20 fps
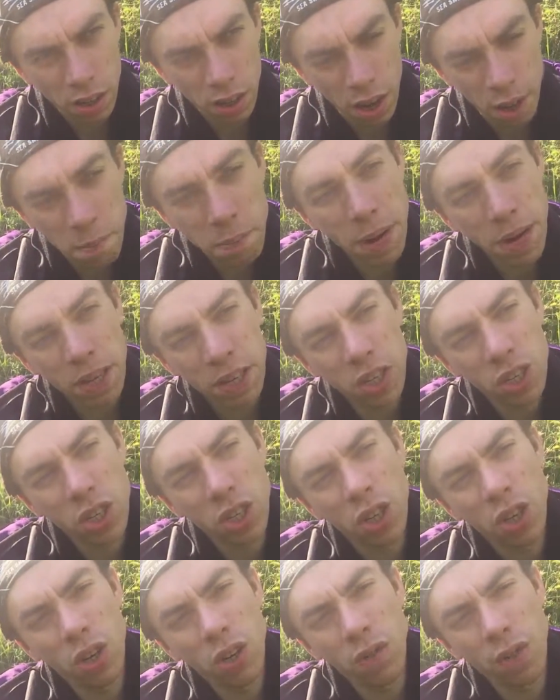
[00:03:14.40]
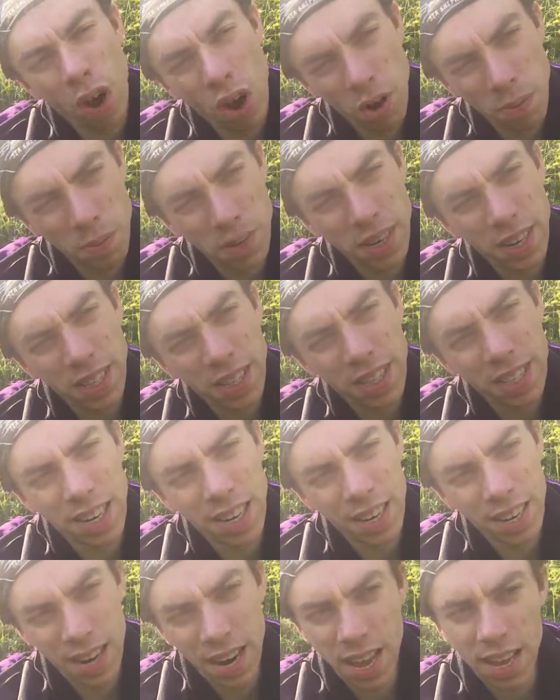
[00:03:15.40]
a bunch of hominid
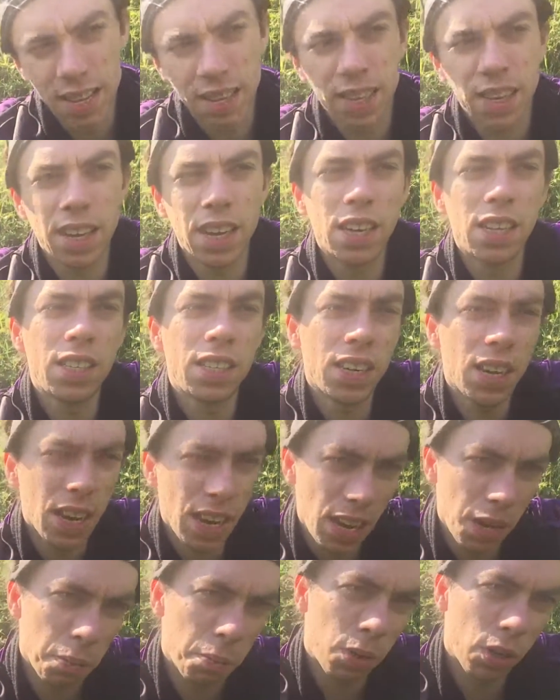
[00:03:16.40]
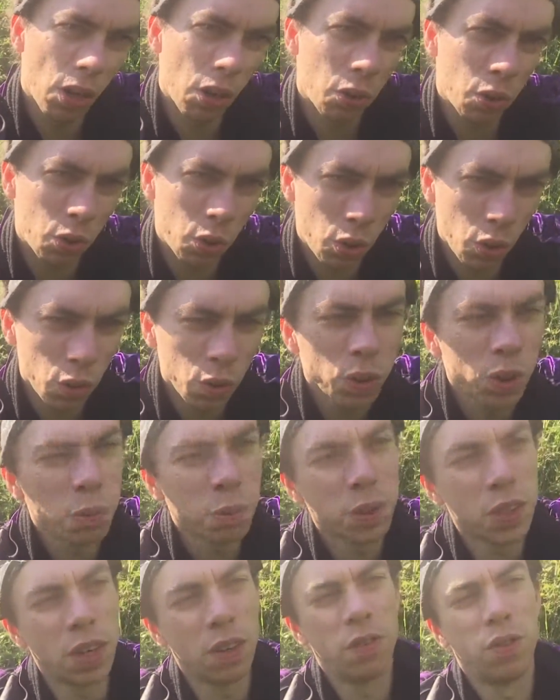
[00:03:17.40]
naked apes who call
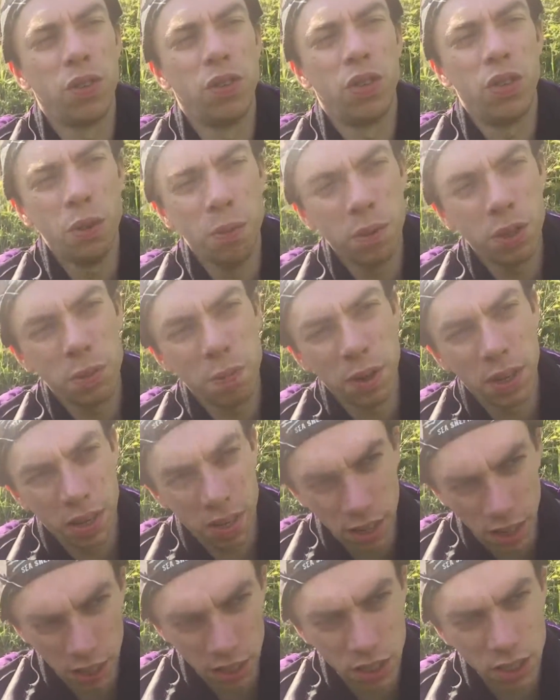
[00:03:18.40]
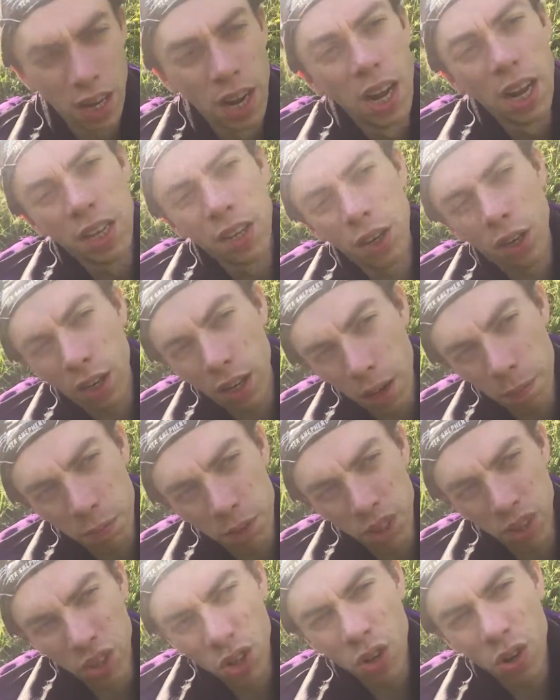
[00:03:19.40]
themselves humans because you
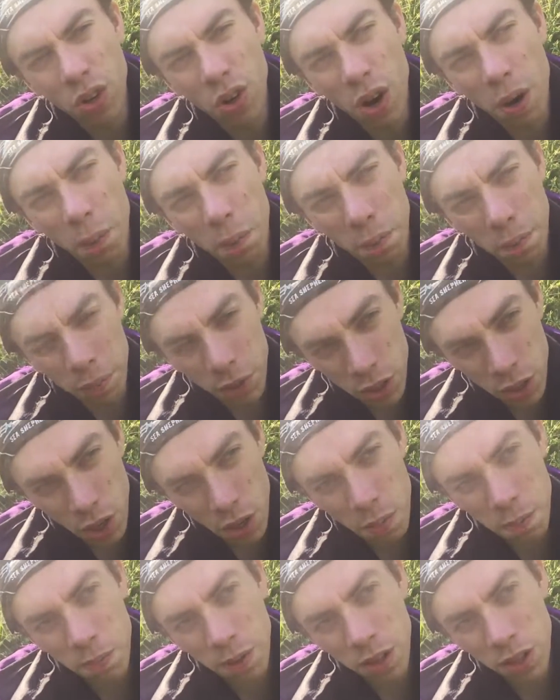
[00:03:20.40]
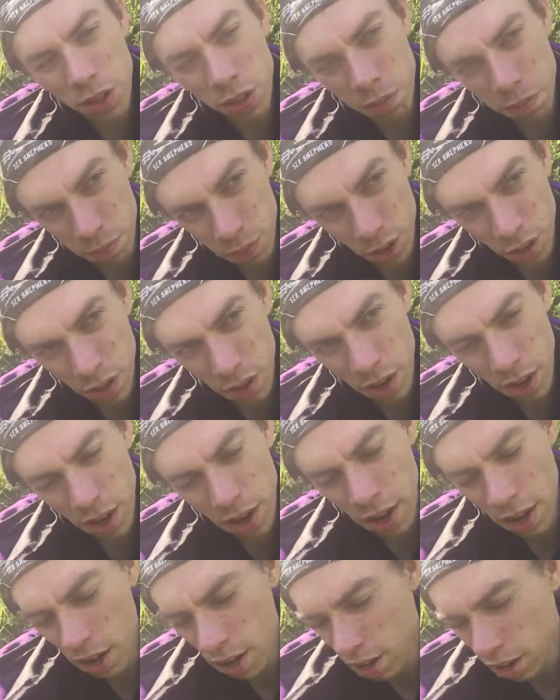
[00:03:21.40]
claim you are so much more
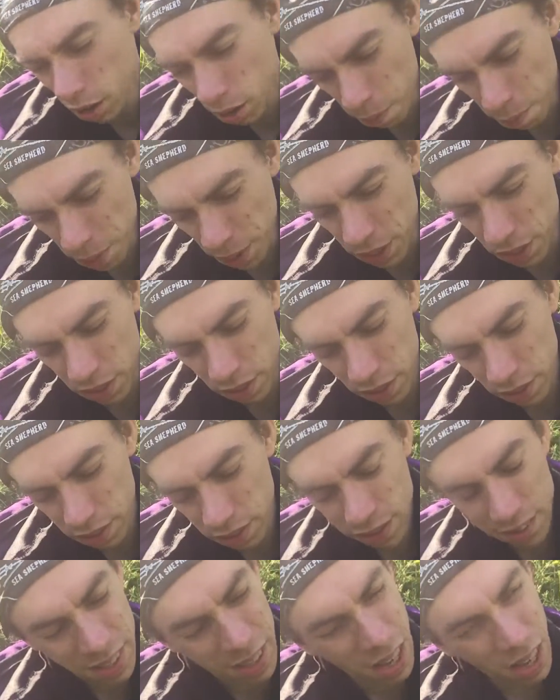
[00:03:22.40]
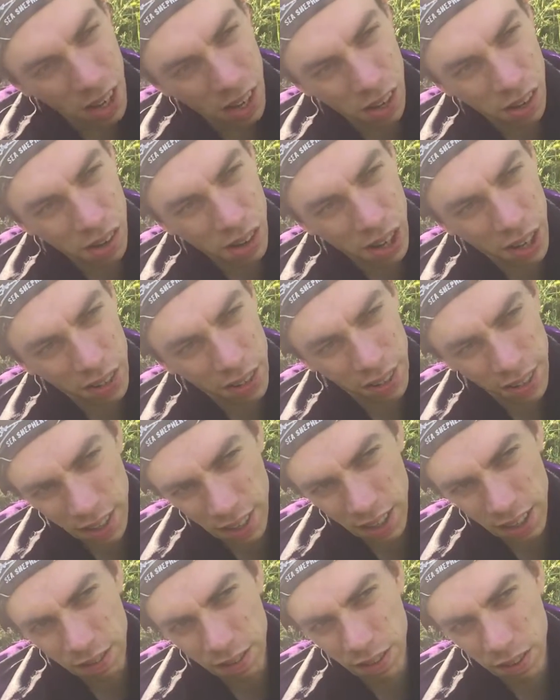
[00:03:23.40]
compassionate than all other
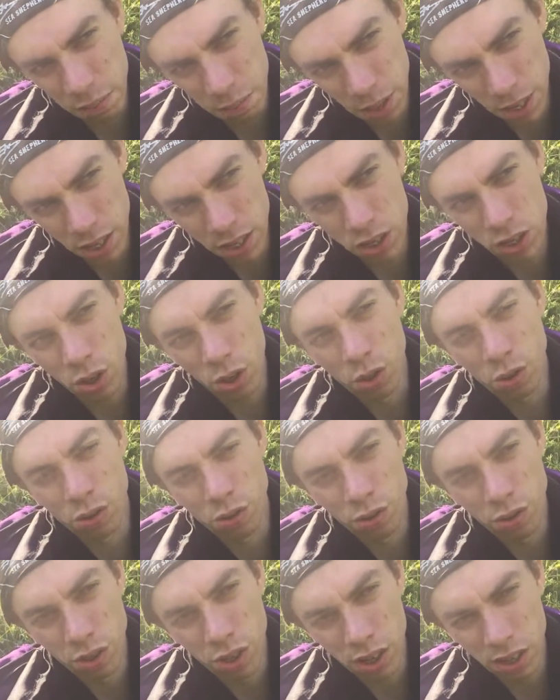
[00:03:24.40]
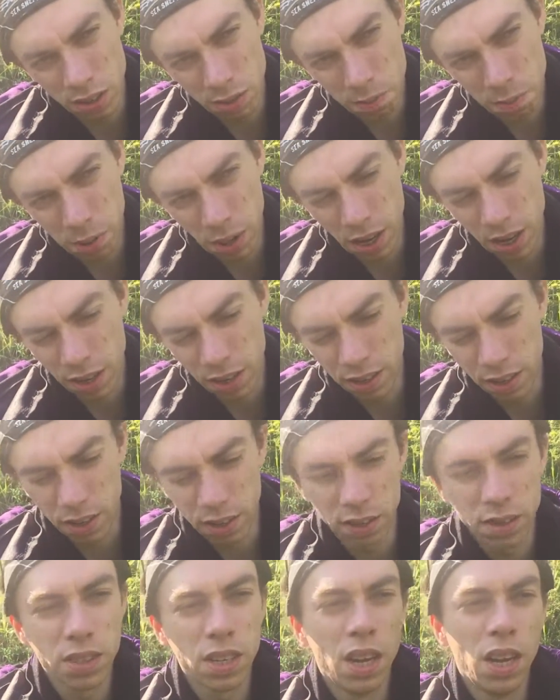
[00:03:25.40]
living beings on this
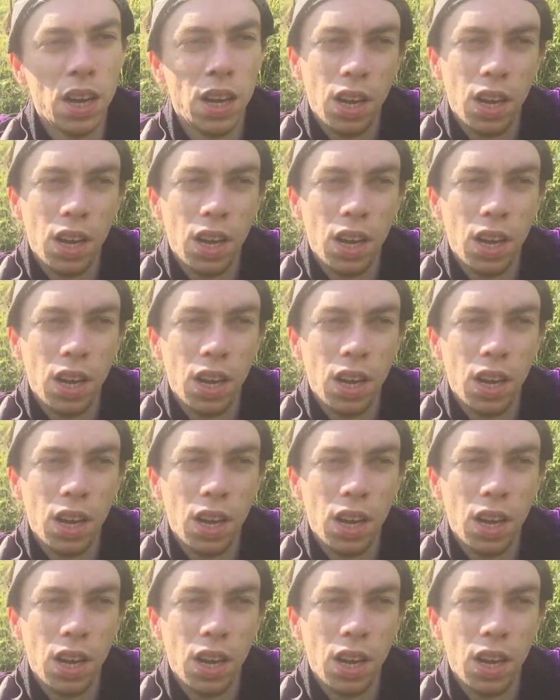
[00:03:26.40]
planet,